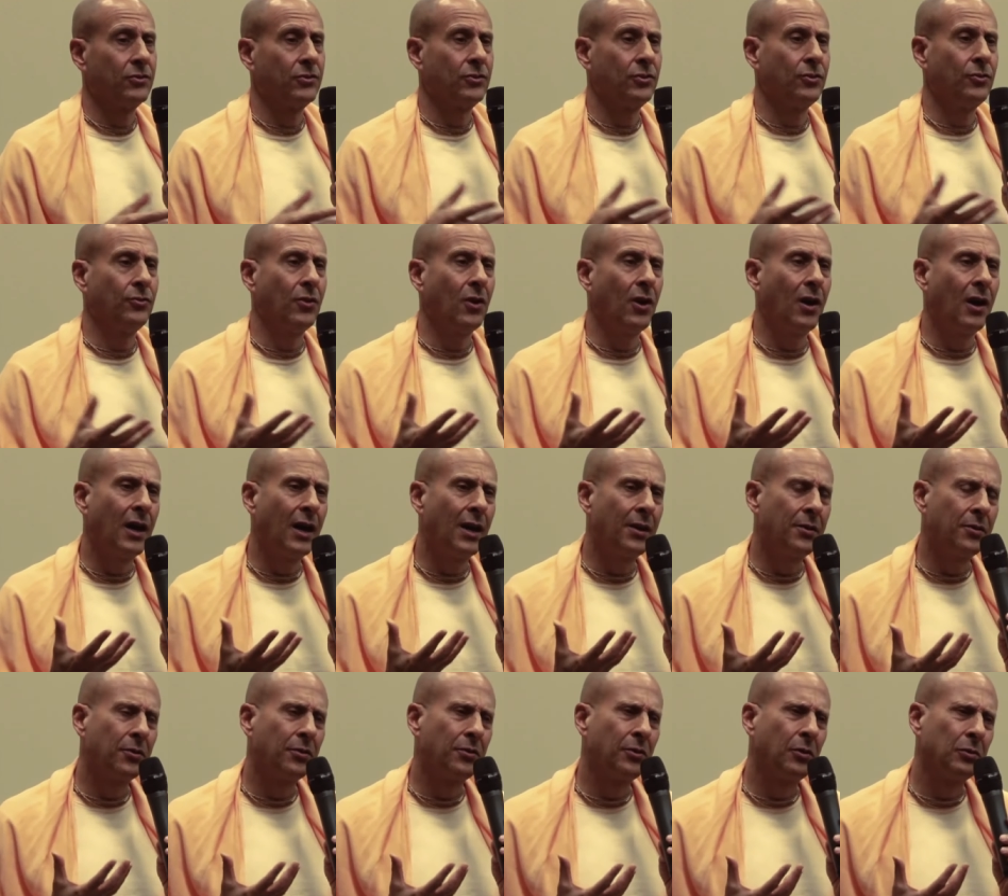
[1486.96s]
To
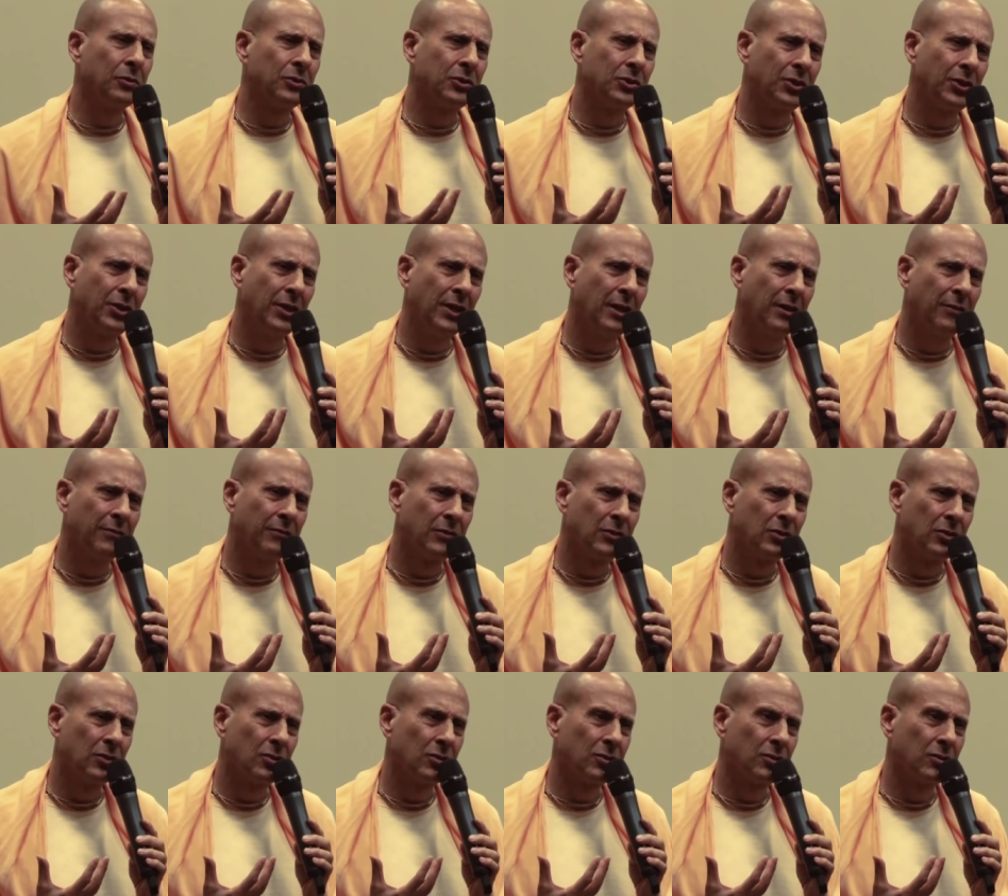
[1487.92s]
honor those
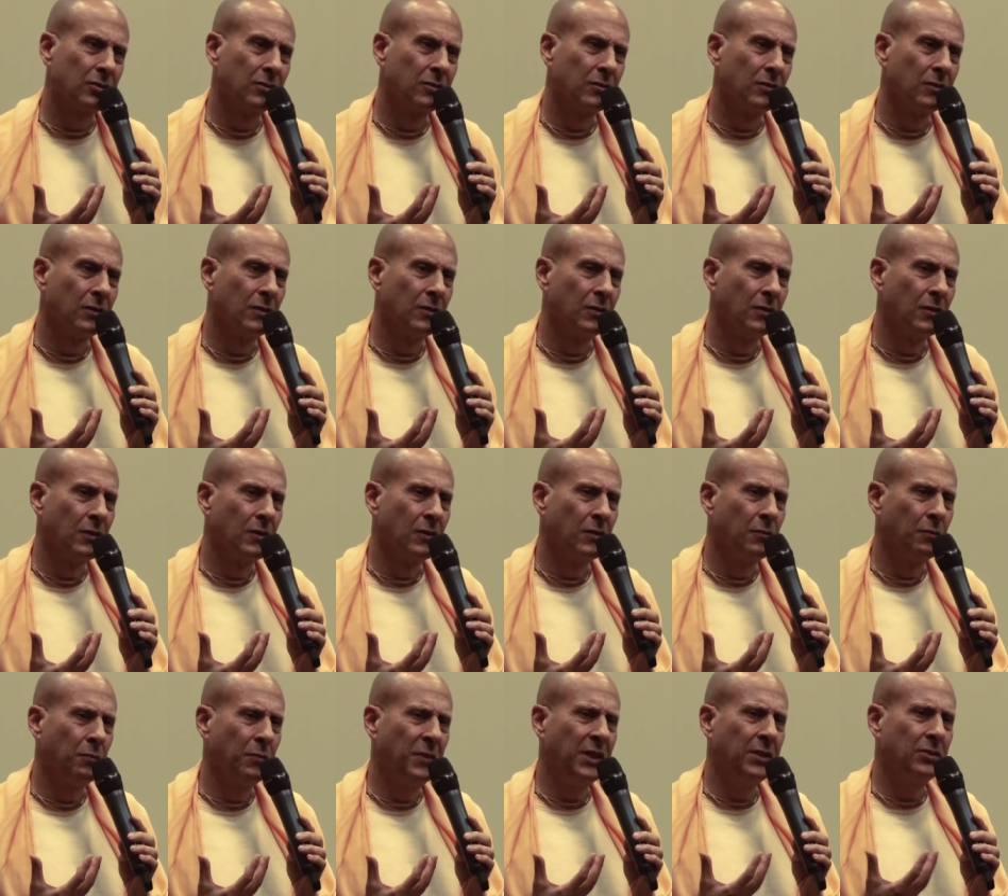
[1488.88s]
gifts
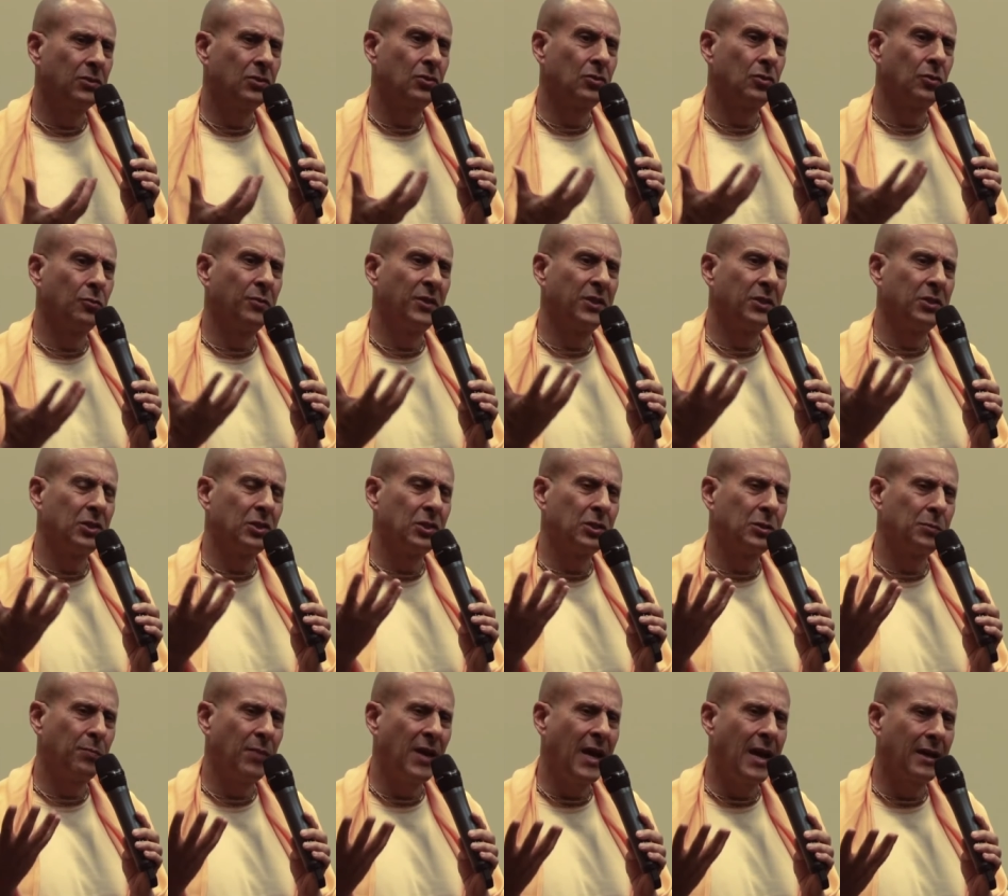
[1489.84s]
means to
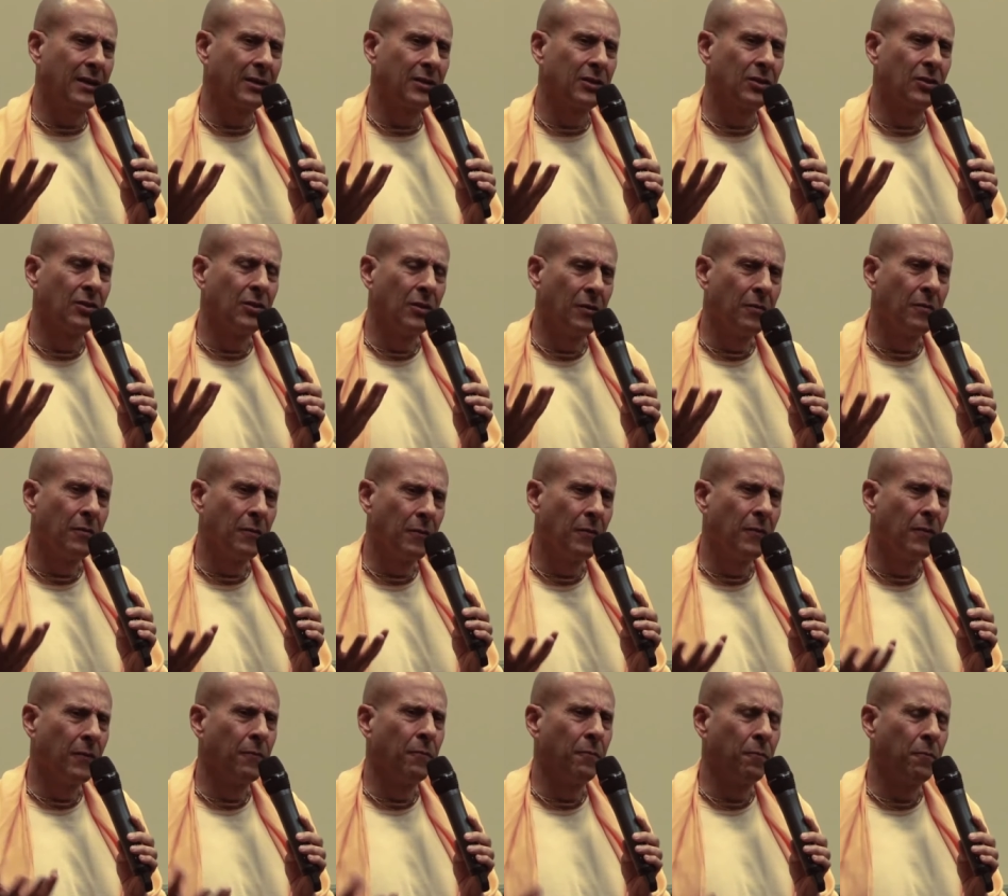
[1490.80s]
respect
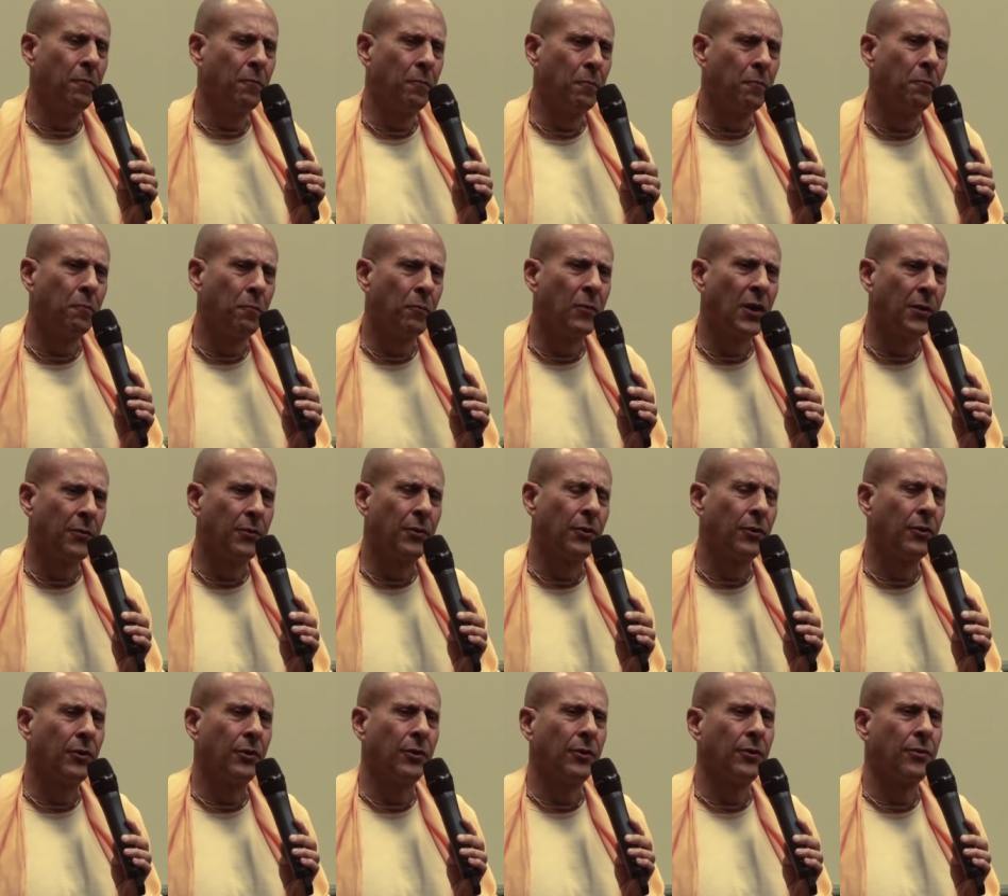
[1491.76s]
Mother
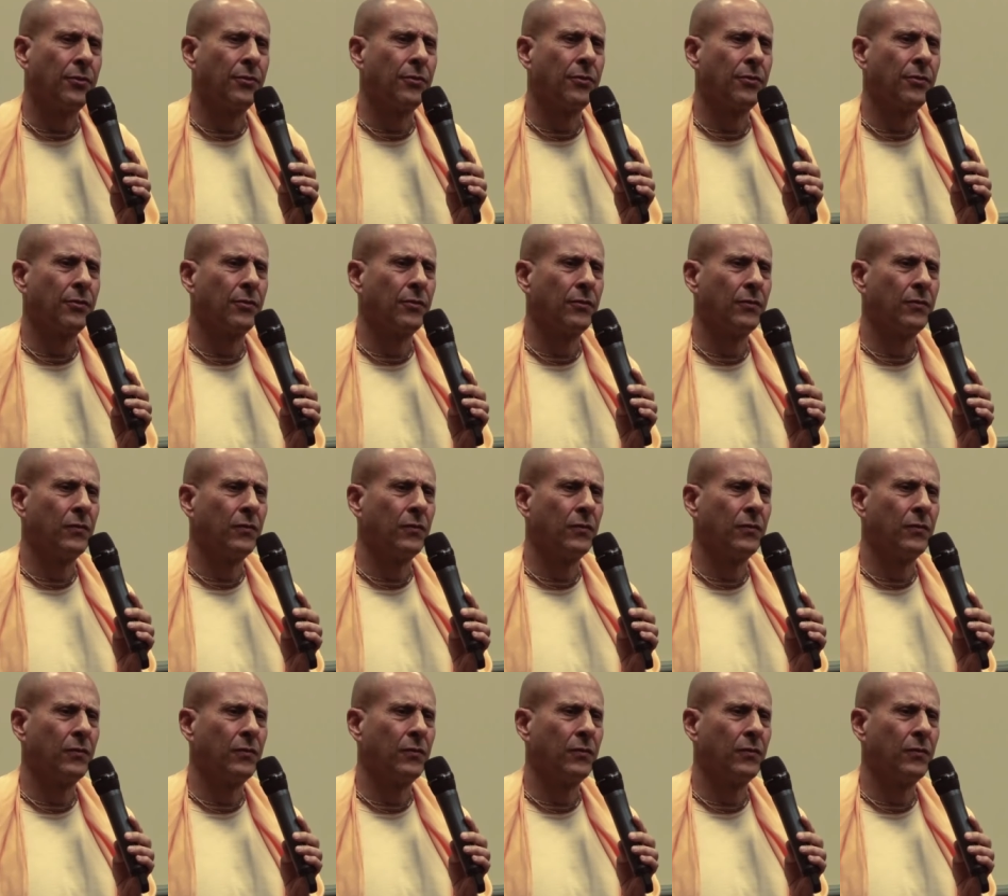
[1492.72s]
Earth.